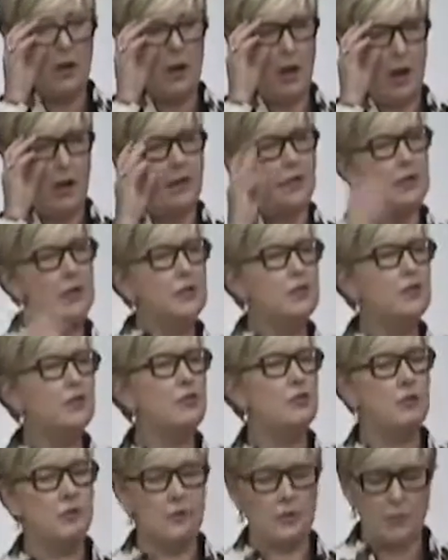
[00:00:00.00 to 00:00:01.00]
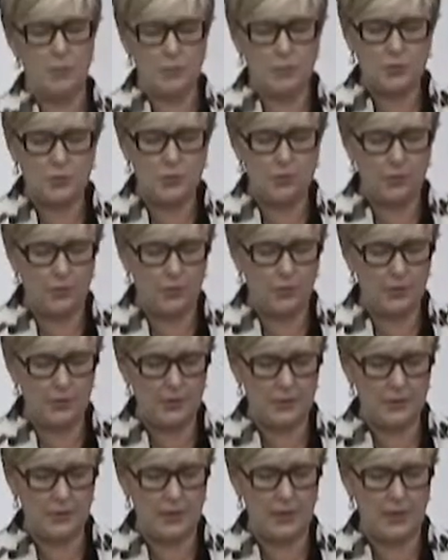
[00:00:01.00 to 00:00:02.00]
on issues most
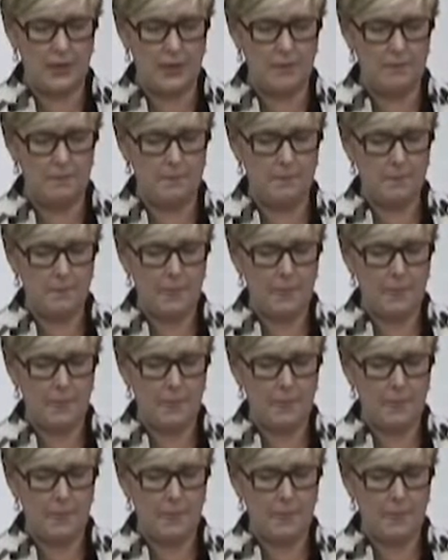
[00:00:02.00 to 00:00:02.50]
important to them.